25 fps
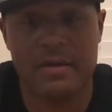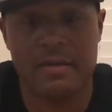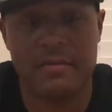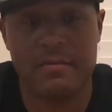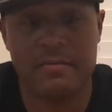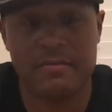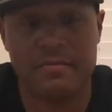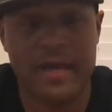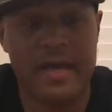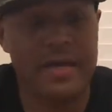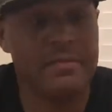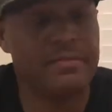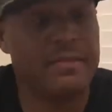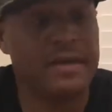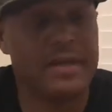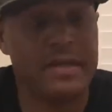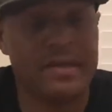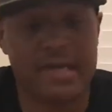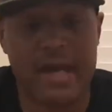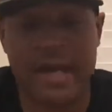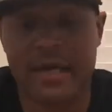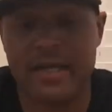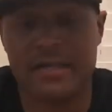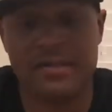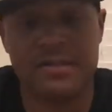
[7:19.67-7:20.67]
That means
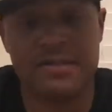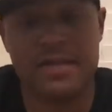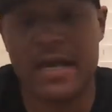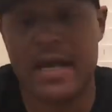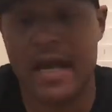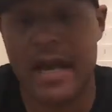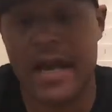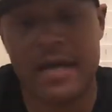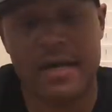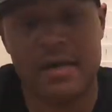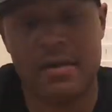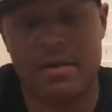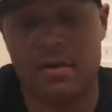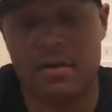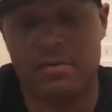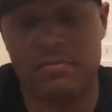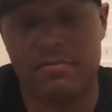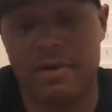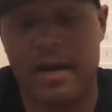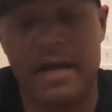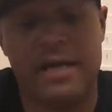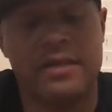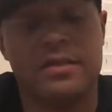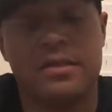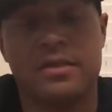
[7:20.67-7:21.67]
I can
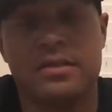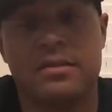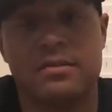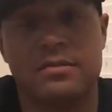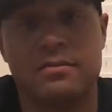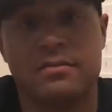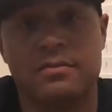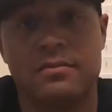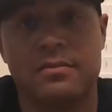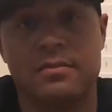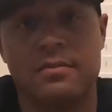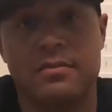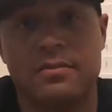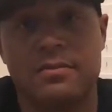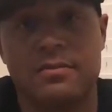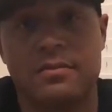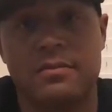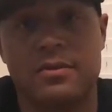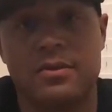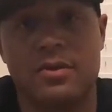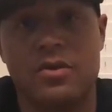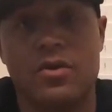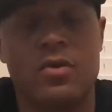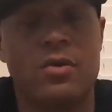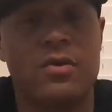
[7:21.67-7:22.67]
buy this,
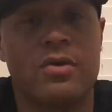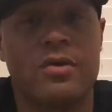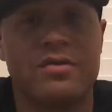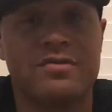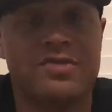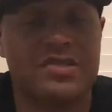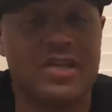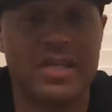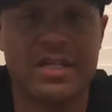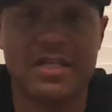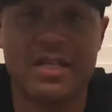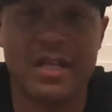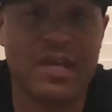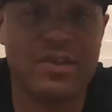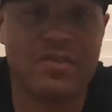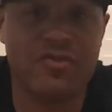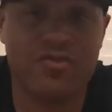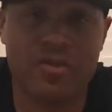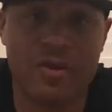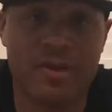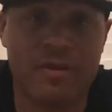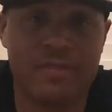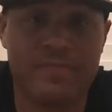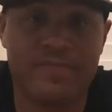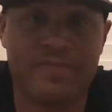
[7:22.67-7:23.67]
go on a 10-day
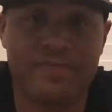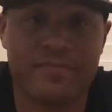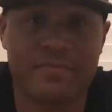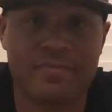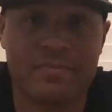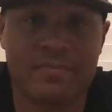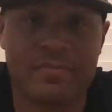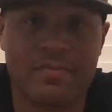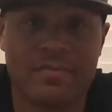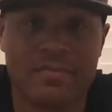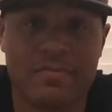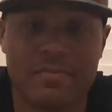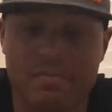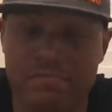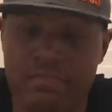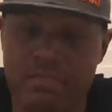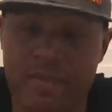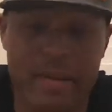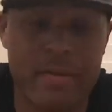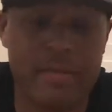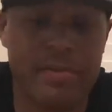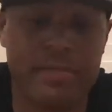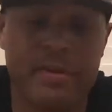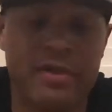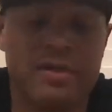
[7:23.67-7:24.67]
trip,
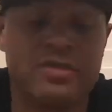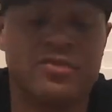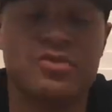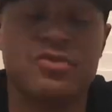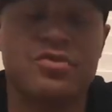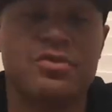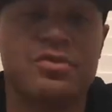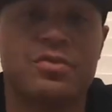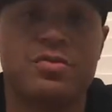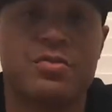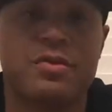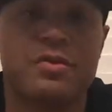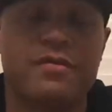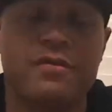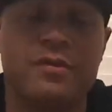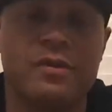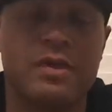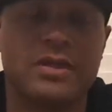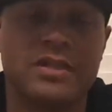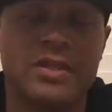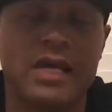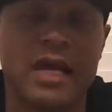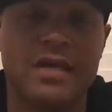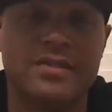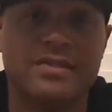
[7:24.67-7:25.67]
maybe put 2,000 or 3,000,
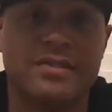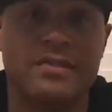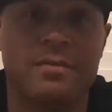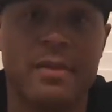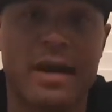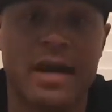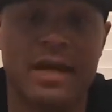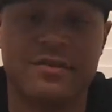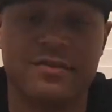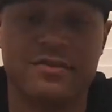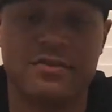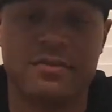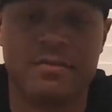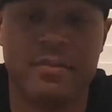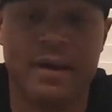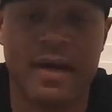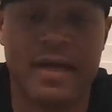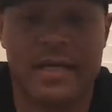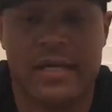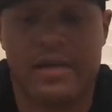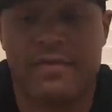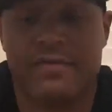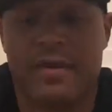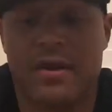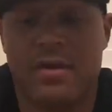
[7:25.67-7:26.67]
4,000 miles on the bike,
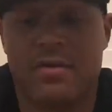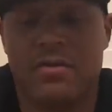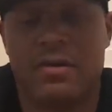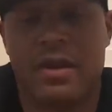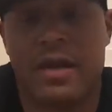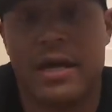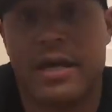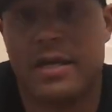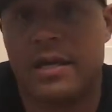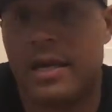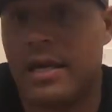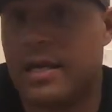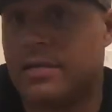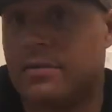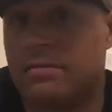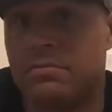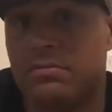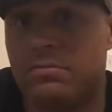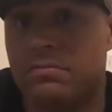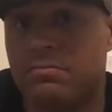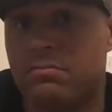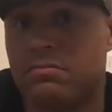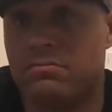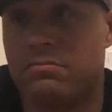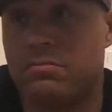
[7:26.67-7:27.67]
and if I don't like it, I can
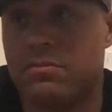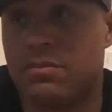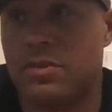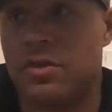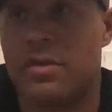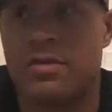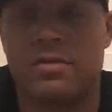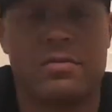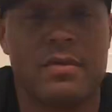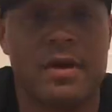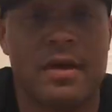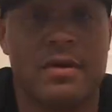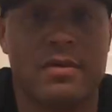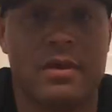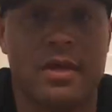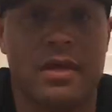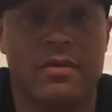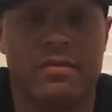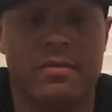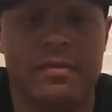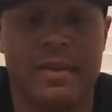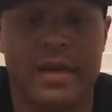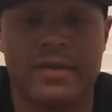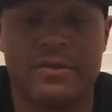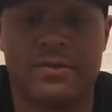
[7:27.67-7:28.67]
turn around and give
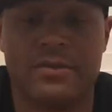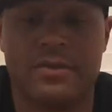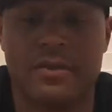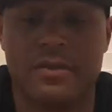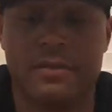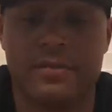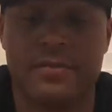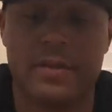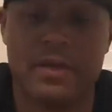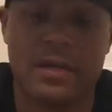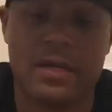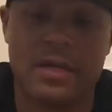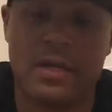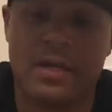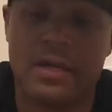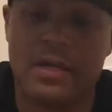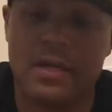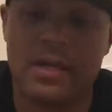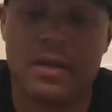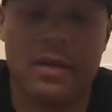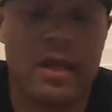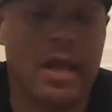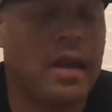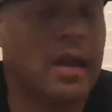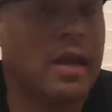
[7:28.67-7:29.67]
it back to them.
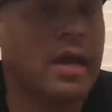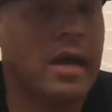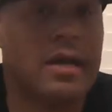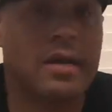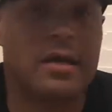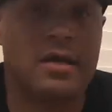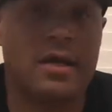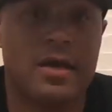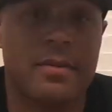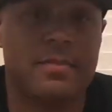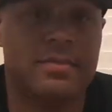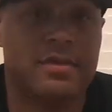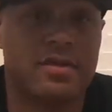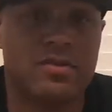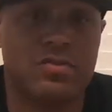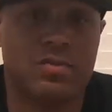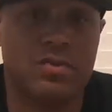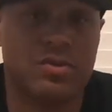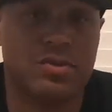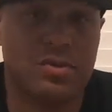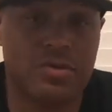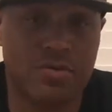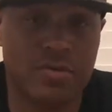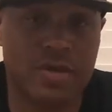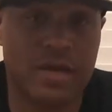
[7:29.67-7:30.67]
Not a lot of companies will
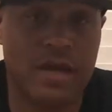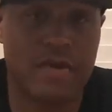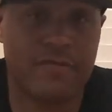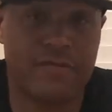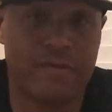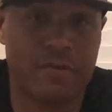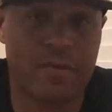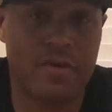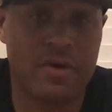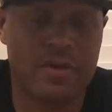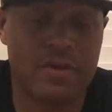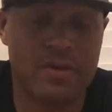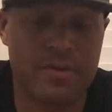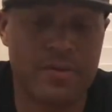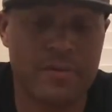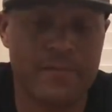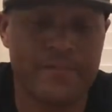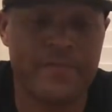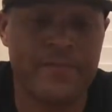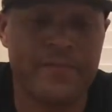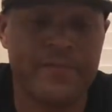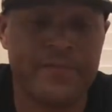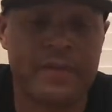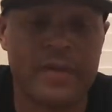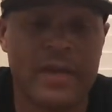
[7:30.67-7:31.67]
do that for you,
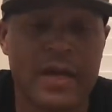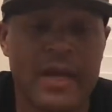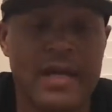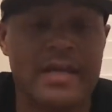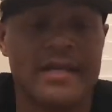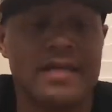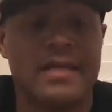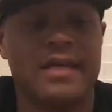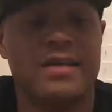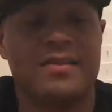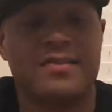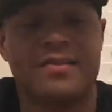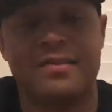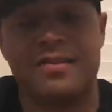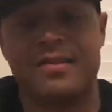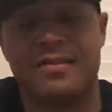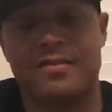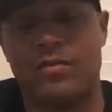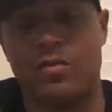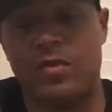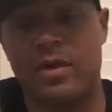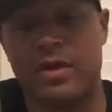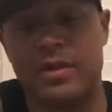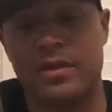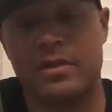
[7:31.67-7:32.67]
and this is
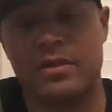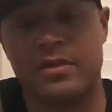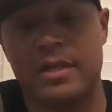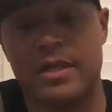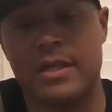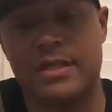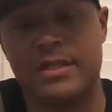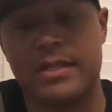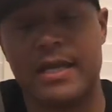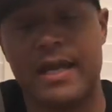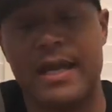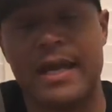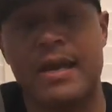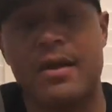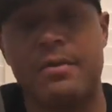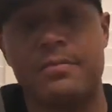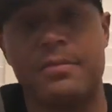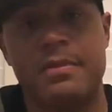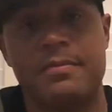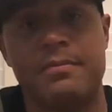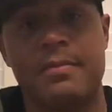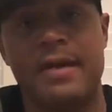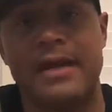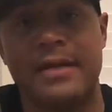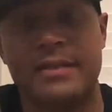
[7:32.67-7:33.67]
one of the things that helped
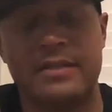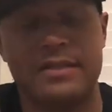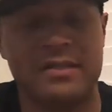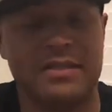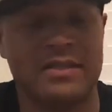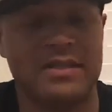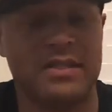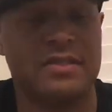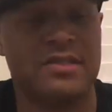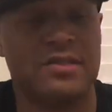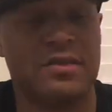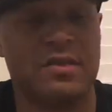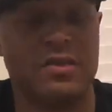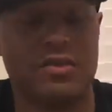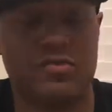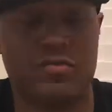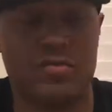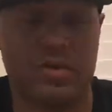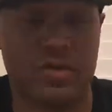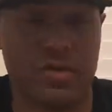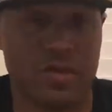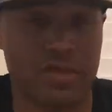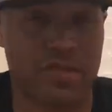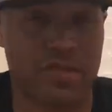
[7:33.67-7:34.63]
me make a decision, because we're going to